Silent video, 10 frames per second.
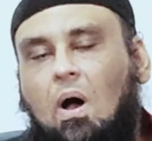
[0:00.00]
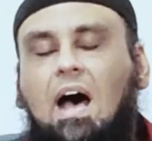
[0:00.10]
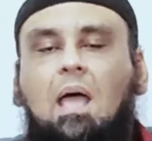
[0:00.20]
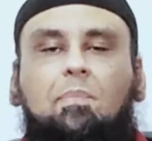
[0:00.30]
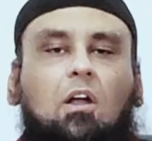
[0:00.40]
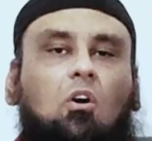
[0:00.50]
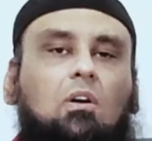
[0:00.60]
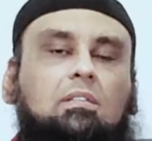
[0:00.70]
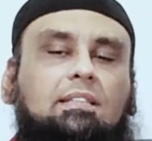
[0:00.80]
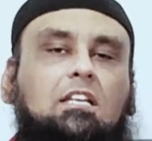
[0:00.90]
Why?
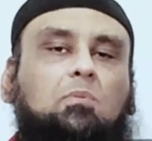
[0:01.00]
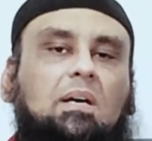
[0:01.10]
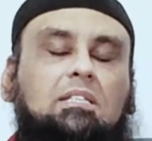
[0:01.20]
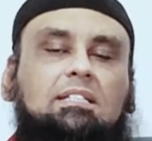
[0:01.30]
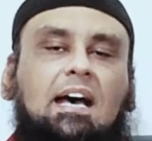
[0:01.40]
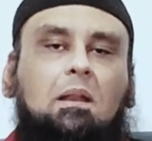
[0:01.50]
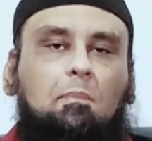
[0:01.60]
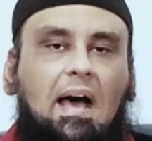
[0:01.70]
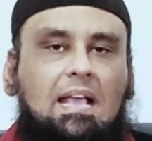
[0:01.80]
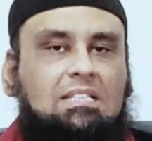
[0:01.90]
Because this was
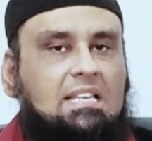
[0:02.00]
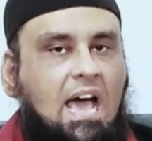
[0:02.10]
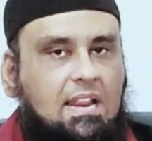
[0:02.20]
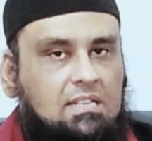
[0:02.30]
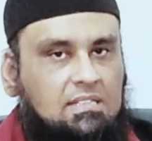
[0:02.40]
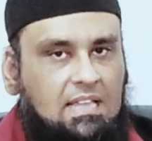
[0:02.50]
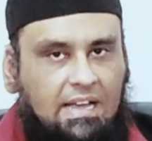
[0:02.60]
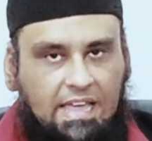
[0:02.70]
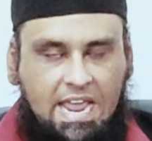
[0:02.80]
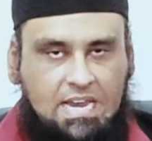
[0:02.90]
done by Cyrus the
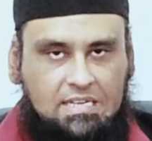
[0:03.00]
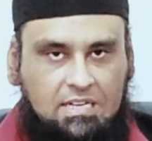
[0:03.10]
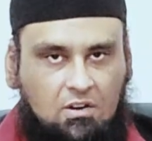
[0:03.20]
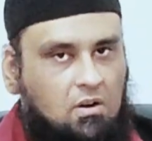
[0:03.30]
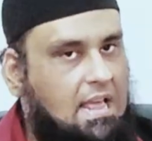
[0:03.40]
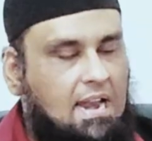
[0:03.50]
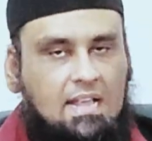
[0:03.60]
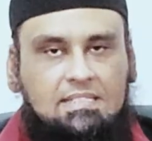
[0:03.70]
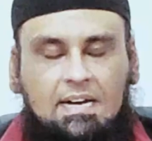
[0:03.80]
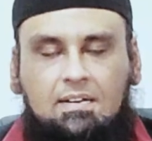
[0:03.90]
Great, not
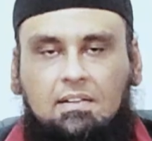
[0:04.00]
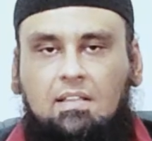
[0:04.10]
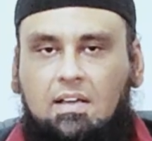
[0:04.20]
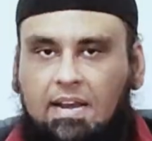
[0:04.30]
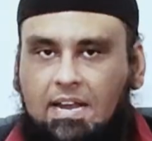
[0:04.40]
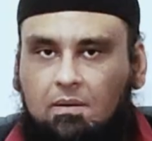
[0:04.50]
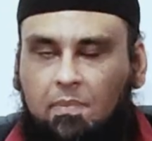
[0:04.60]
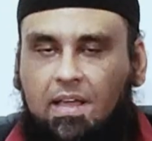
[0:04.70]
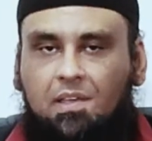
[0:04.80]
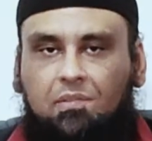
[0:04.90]
Alexander the
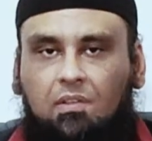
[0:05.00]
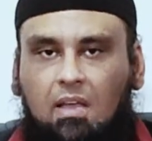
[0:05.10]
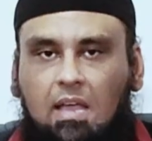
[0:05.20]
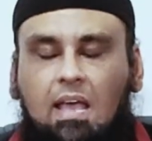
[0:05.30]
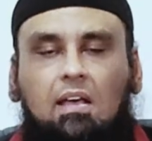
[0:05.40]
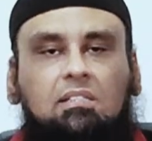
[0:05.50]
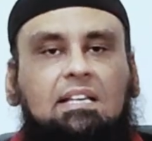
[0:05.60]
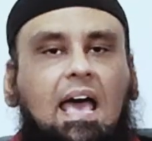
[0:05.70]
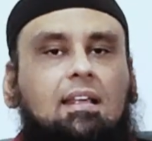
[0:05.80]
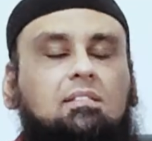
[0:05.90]
Great, please.
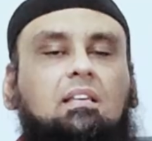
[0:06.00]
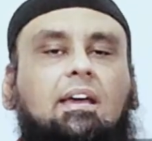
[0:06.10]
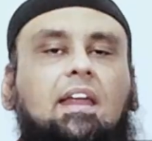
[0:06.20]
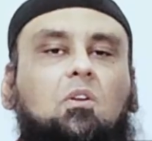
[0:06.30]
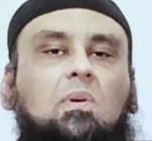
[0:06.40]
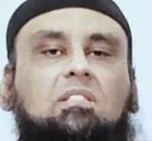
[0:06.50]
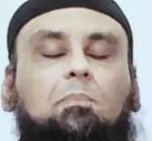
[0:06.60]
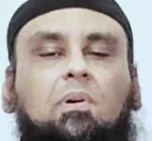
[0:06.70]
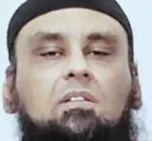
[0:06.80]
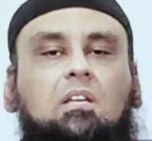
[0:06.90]
Cyrus the Great was
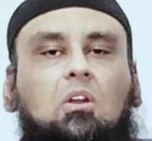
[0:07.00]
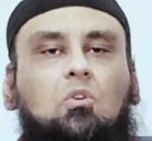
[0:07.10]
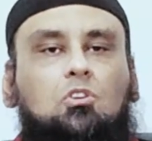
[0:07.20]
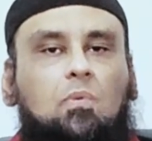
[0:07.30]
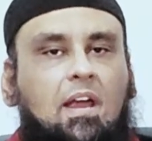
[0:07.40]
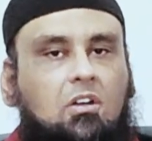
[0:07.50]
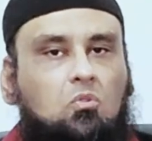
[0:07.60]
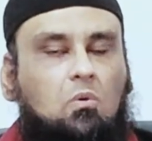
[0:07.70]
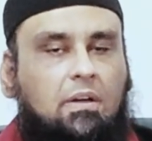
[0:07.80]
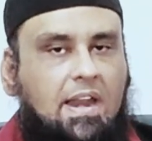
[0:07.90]
the person who joined
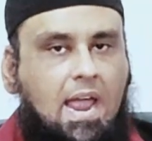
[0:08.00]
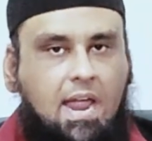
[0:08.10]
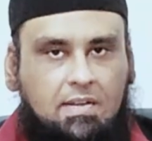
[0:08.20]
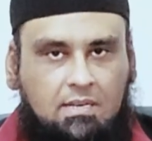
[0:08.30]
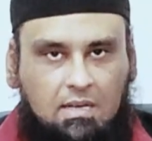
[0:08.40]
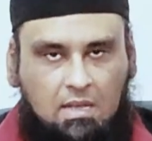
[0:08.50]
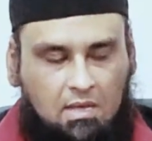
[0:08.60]
two great